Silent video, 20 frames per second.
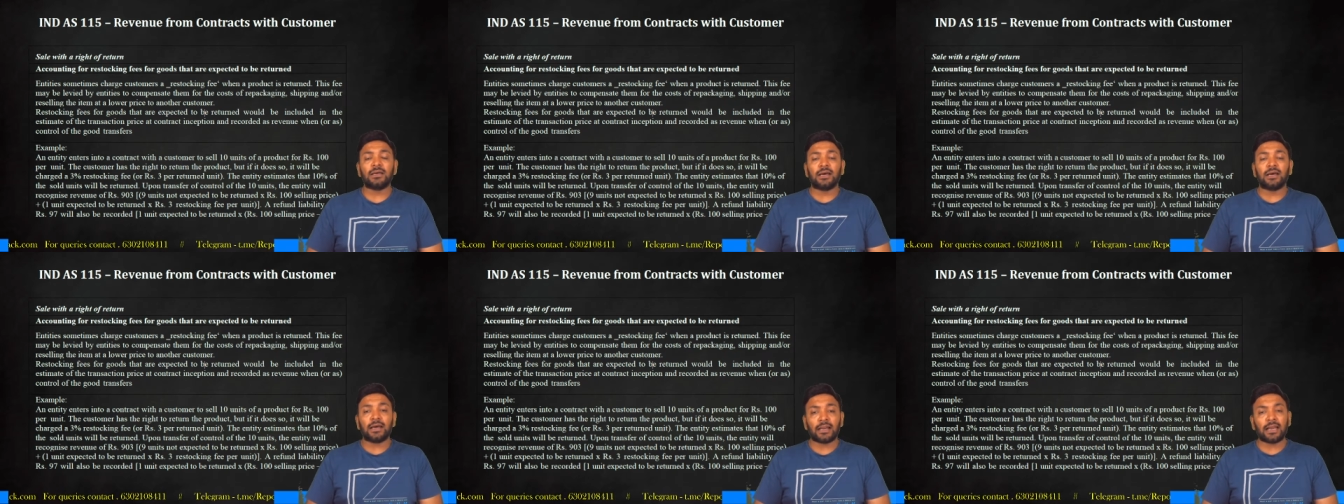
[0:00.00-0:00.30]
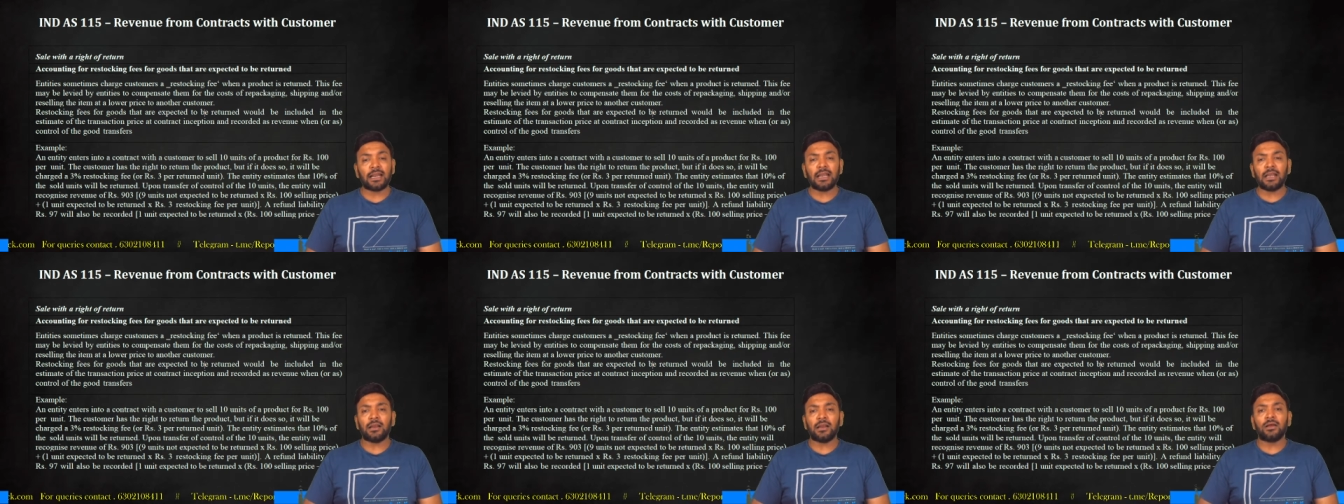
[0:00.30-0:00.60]

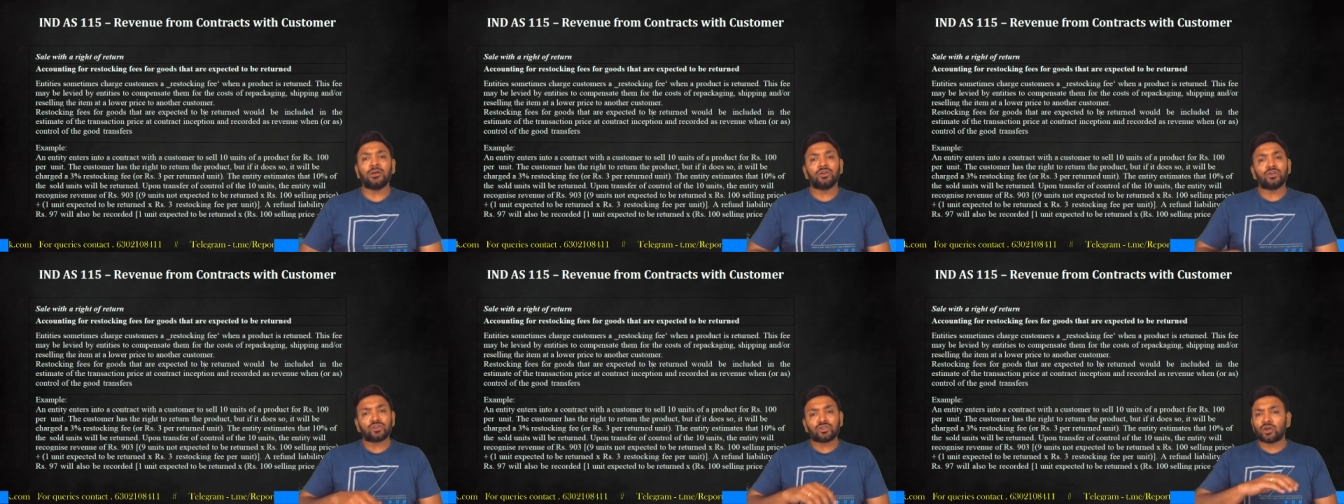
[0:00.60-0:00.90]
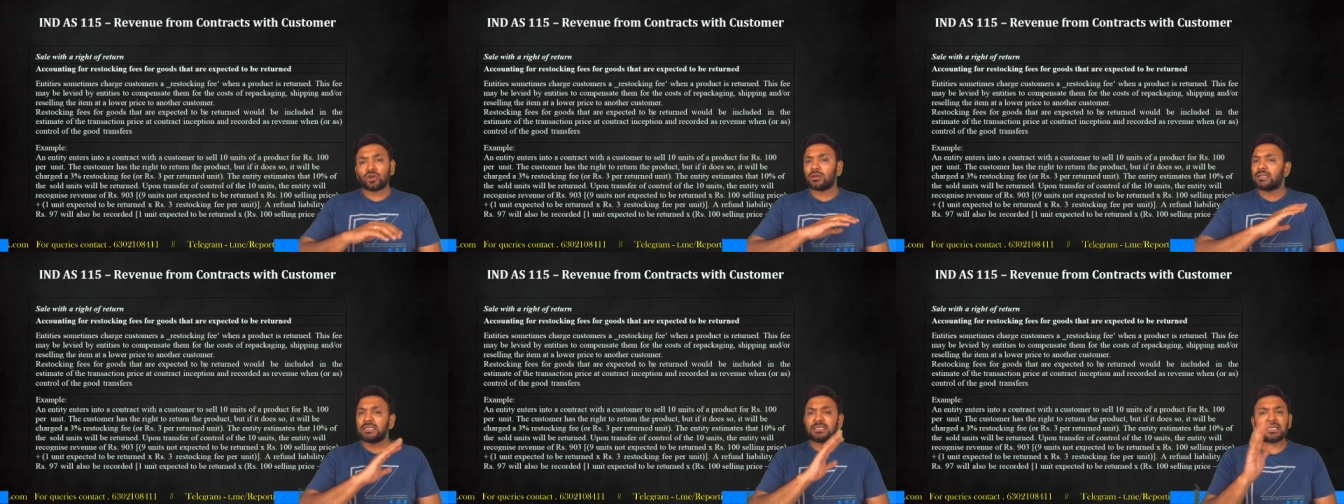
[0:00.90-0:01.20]
right?
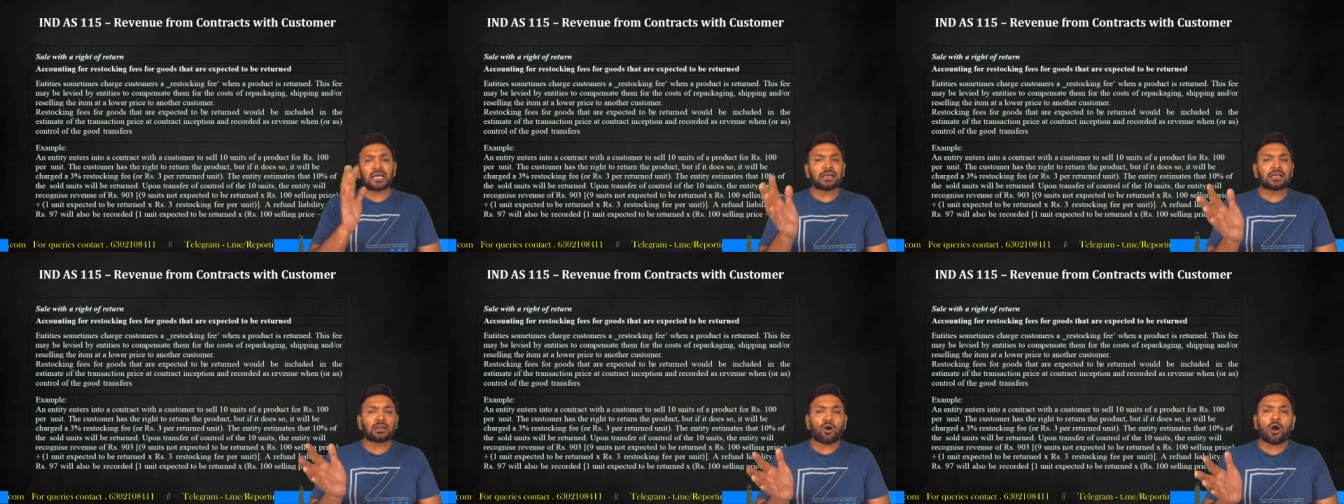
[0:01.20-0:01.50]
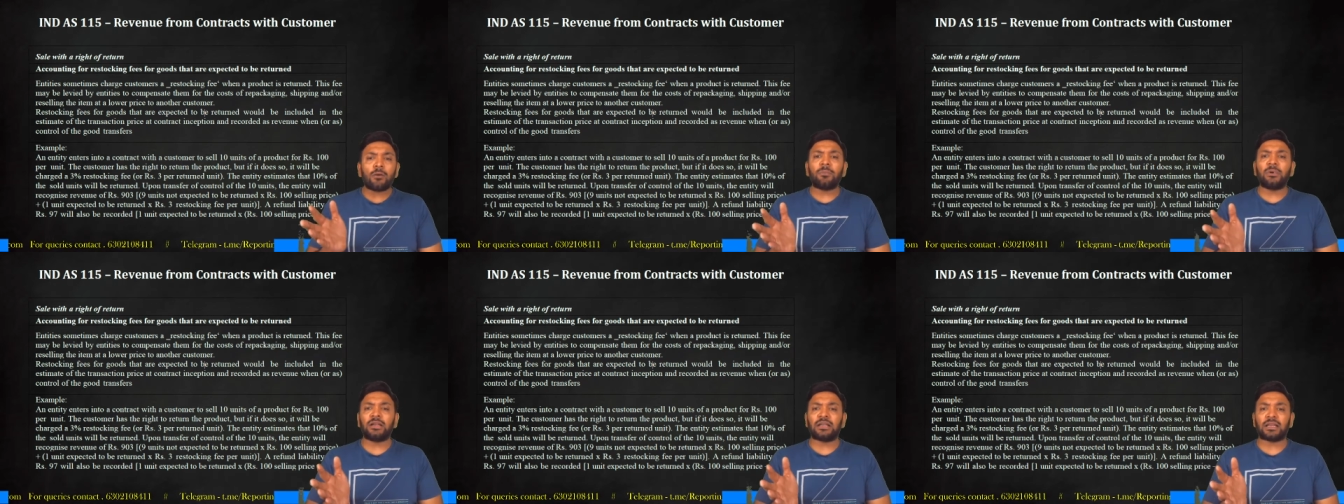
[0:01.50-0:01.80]
So these are
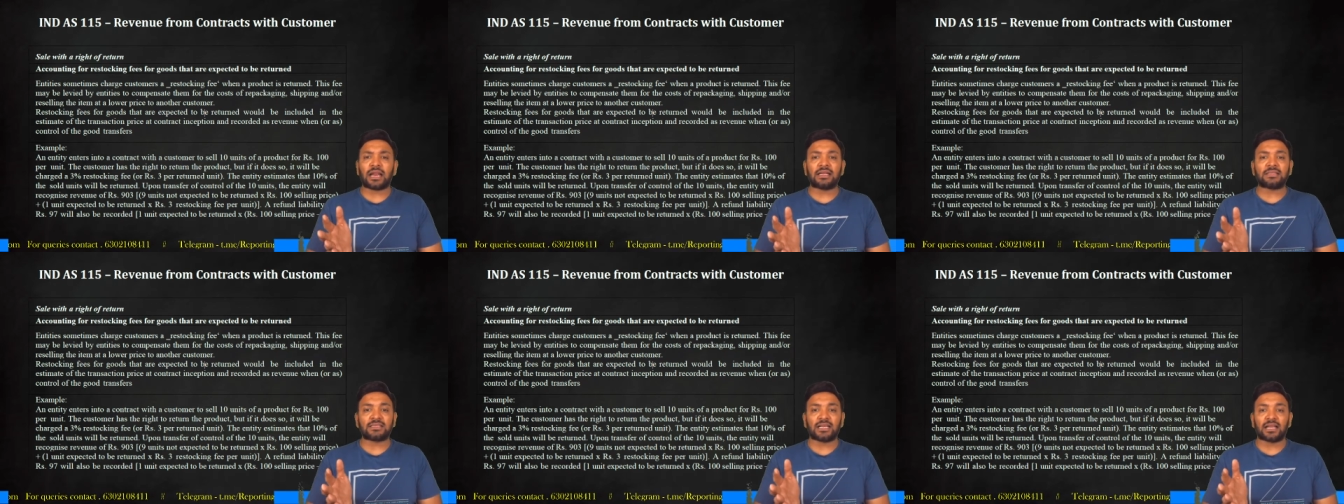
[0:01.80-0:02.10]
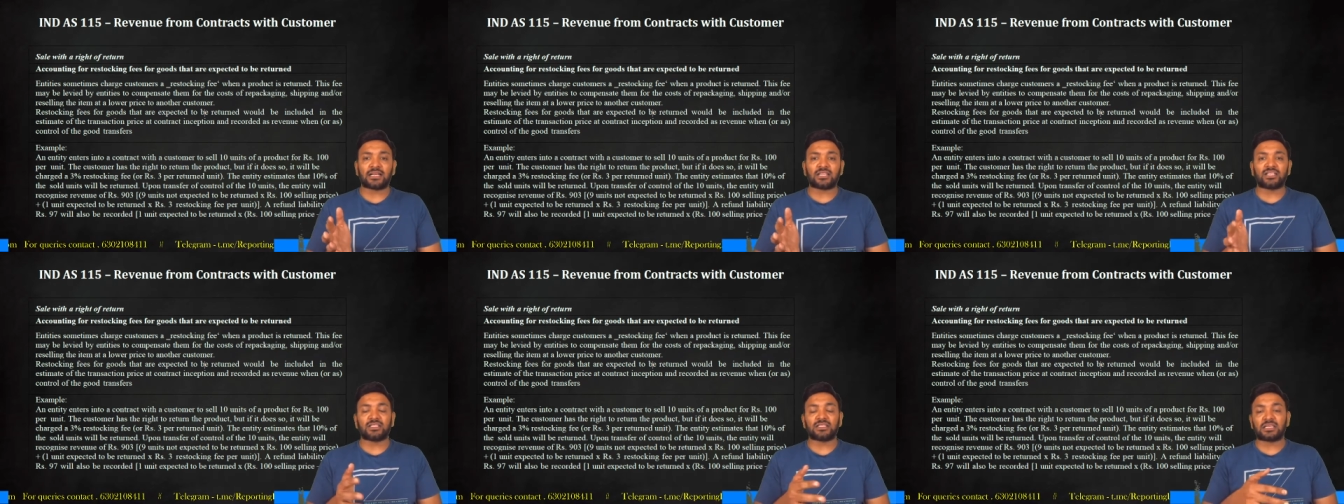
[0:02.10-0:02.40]
common
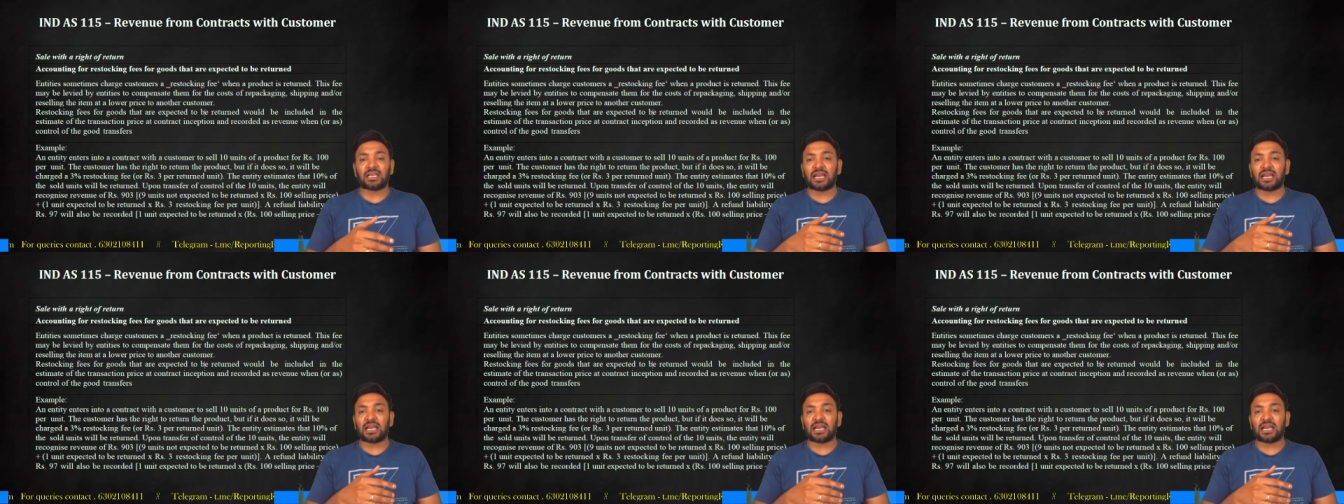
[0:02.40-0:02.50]
transactions